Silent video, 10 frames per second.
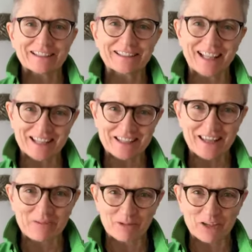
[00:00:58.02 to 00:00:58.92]
that's
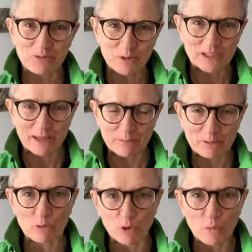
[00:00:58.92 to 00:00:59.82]
then why you put that bit
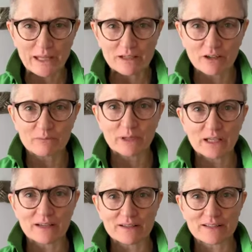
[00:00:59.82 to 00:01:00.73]
more weight on,
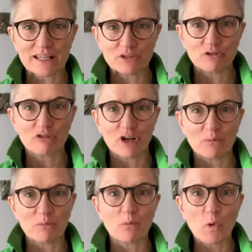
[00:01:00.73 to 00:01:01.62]
because then you've
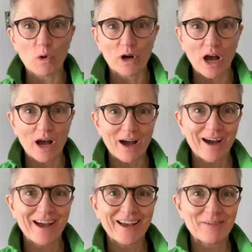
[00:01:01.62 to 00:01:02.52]
got more
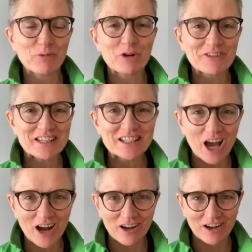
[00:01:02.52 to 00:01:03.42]
of a
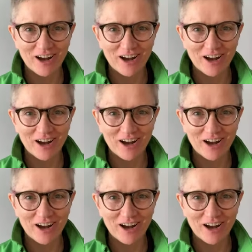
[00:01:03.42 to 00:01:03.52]
stock